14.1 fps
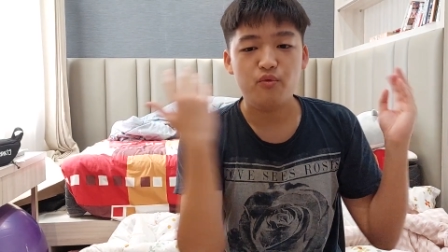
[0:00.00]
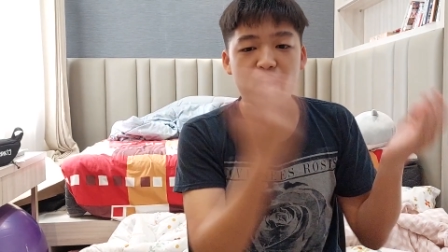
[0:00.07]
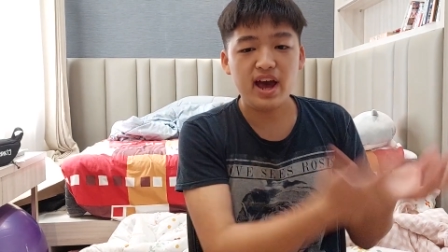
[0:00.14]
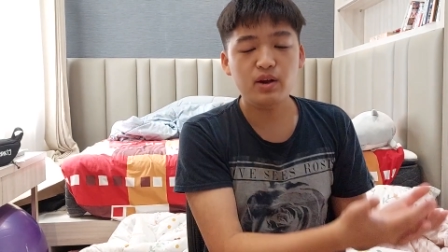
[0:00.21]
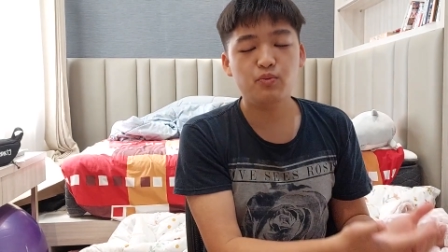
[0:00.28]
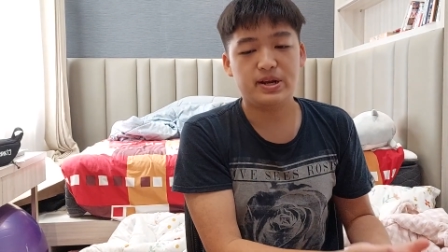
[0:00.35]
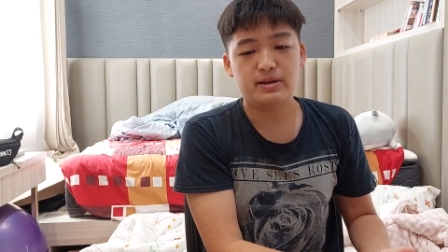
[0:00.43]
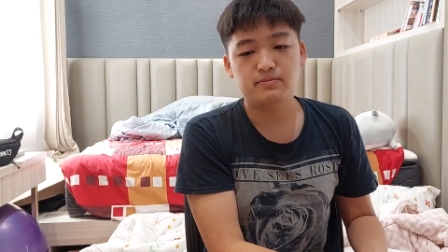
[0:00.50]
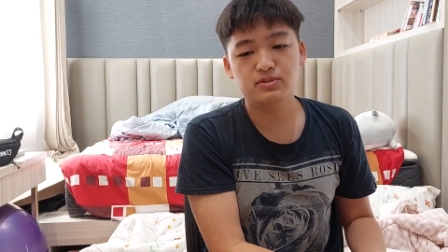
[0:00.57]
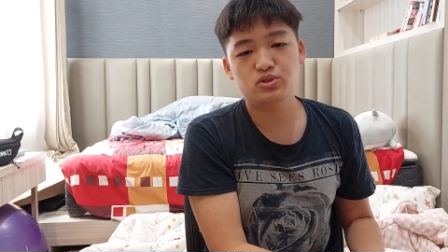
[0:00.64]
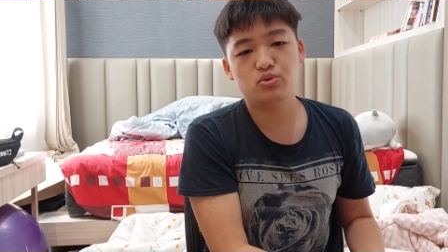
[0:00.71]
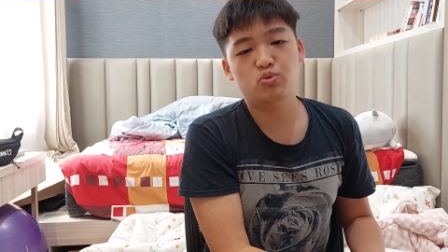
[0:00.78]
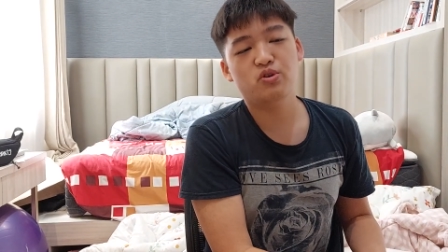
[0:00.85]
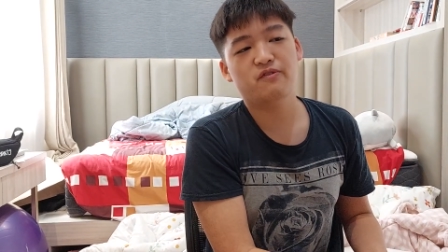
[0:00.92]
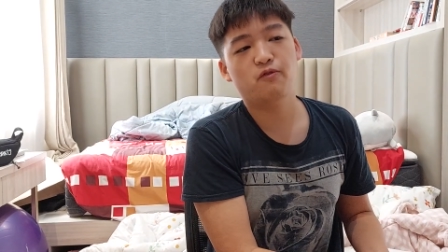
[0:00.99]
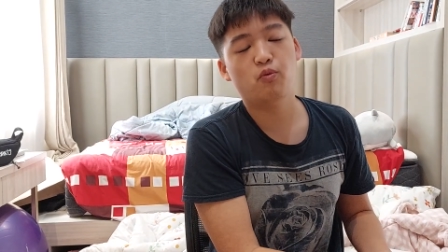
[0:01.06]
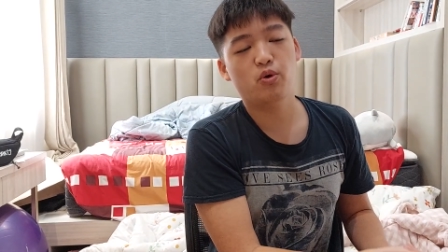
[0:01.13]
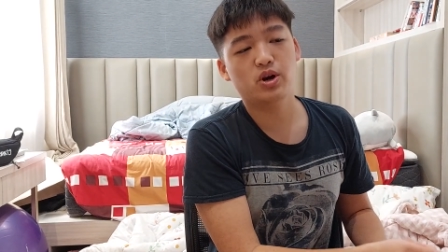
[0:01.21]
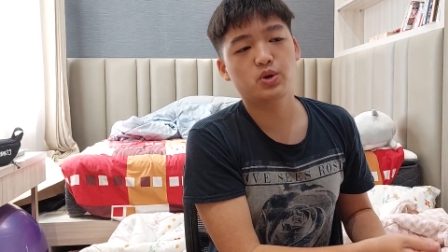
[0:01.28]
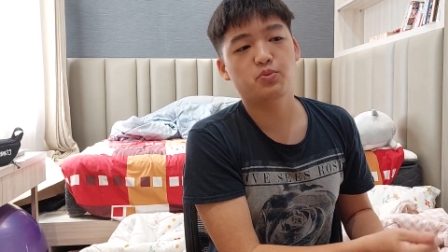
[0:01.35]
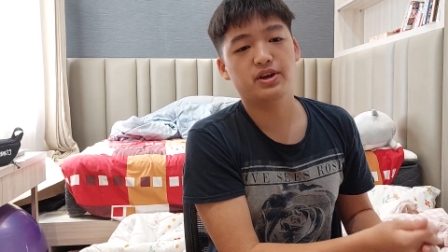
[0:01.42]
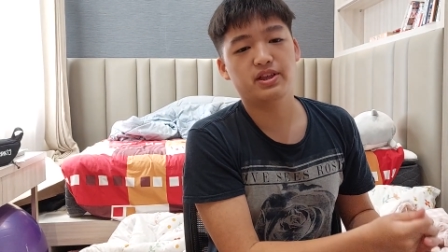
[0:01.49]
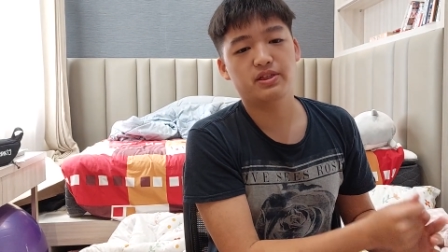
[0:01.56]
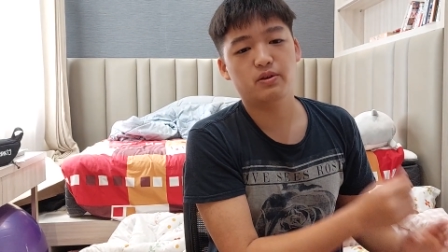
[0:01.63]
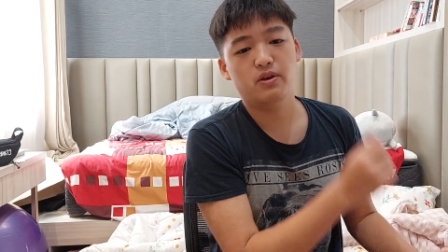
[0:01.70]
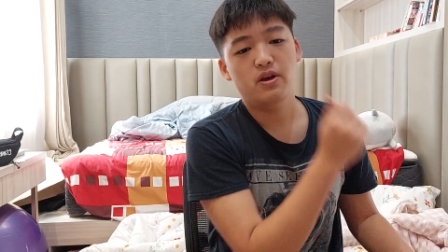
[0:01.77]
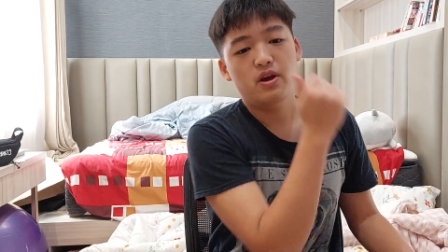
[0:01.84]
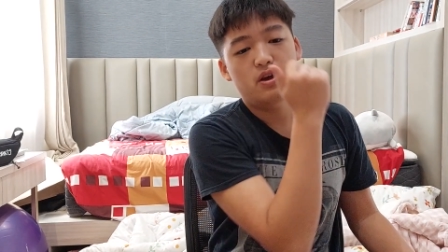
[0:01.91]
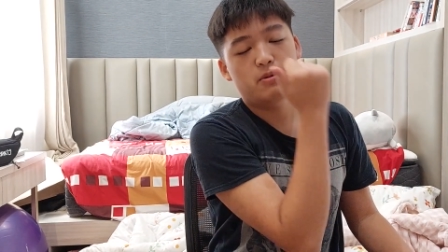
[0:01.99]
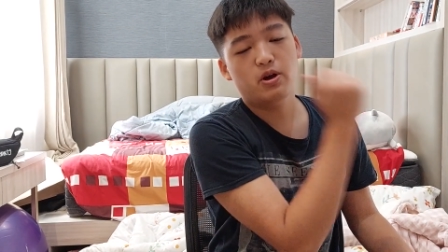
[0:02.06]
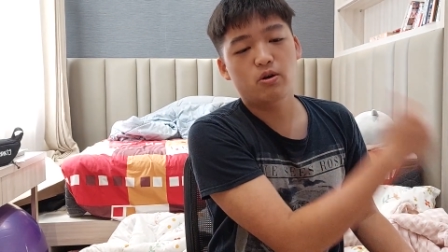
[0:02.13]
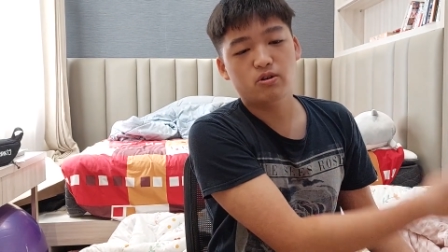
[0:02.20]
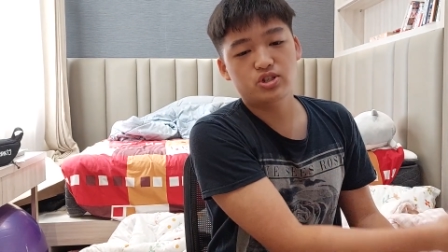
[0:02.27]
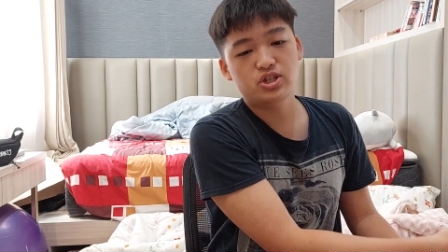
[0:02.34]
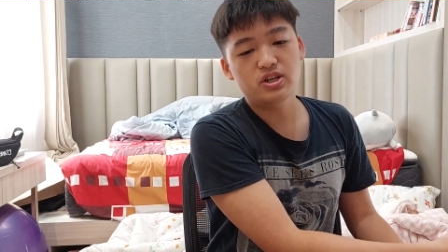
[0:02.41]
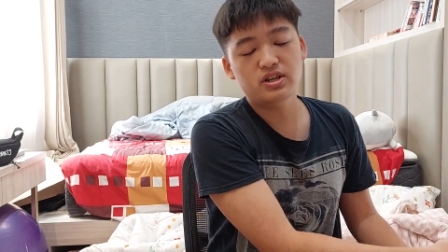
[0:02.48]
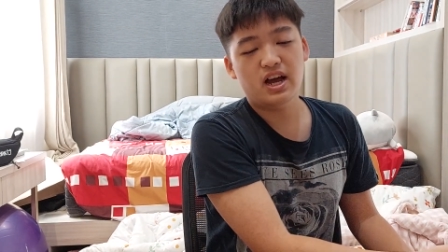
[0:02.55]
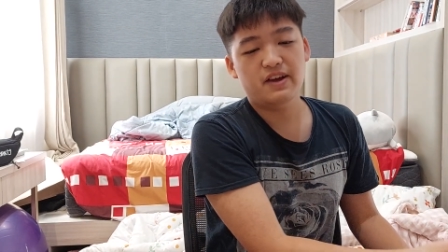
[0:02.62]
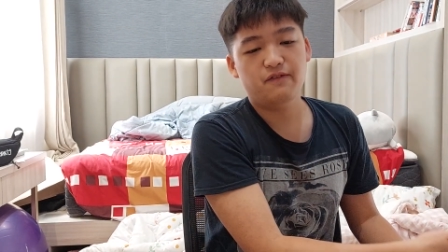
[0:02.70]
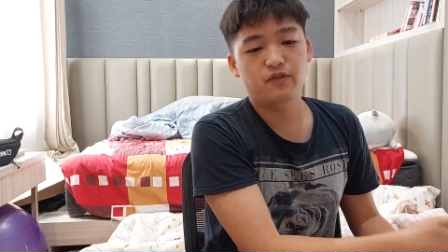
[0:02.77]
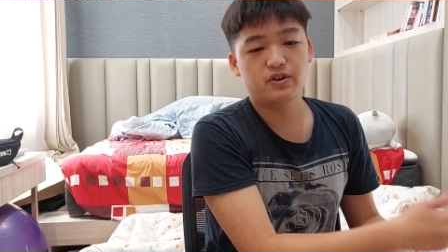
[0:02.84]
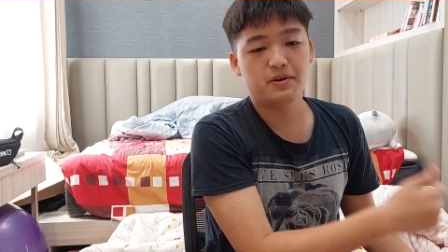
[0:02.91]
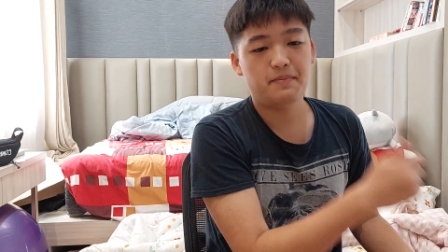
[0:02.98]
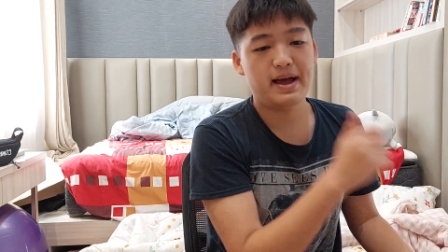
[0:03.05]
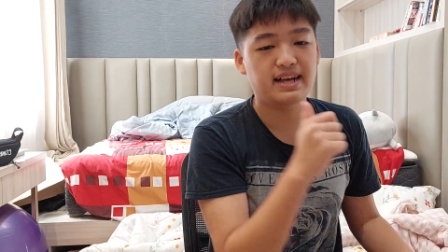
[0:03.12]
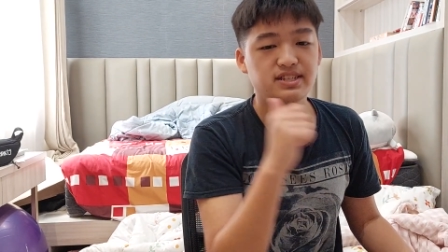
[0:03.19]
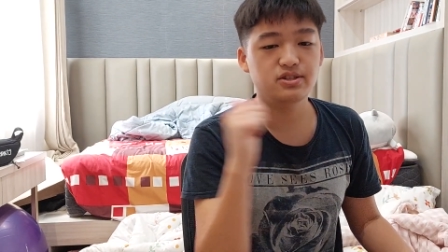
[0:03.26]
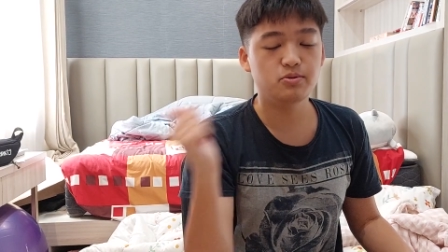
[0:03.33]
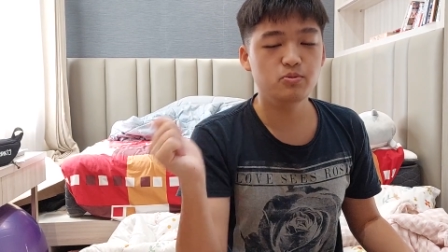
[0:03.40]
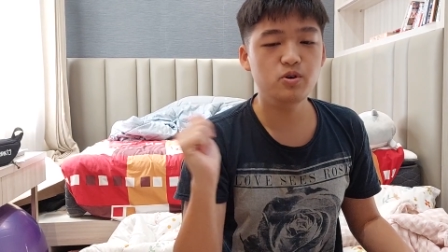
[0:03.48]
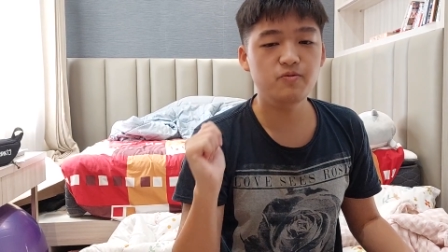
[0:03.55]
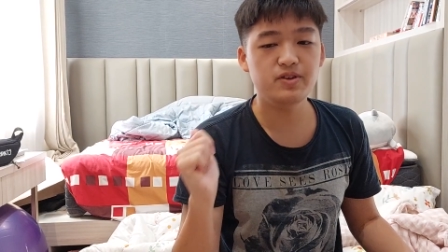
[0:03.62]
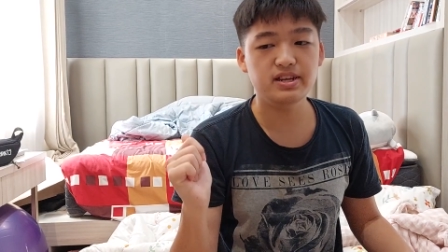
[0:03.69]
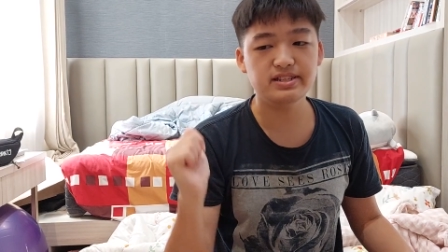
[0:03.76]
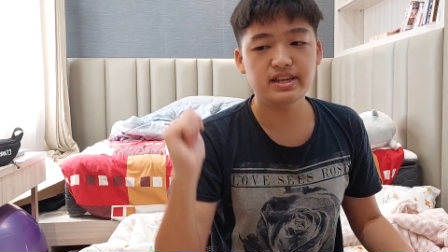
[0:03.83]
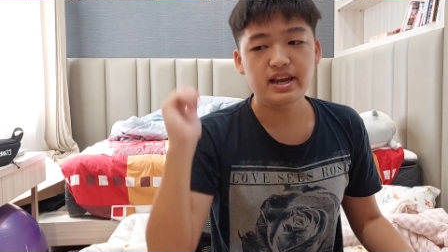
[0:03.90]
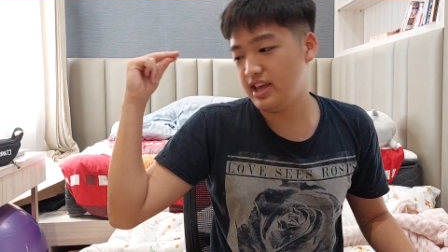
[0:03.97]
Radwimps, who have worked with Makoto Shinkai for the past 2 movies,